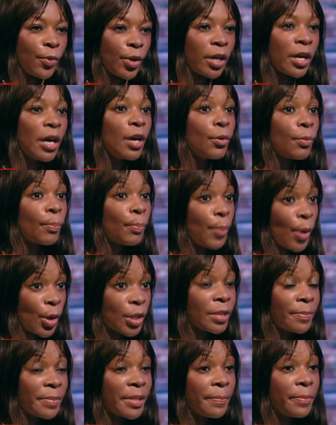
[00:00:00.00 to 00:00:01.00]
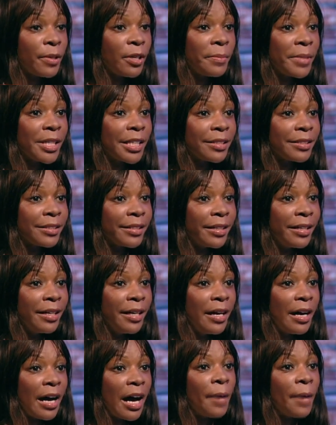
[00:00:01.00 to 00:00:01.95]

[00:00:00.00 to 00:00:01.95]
of work, possibly permanently?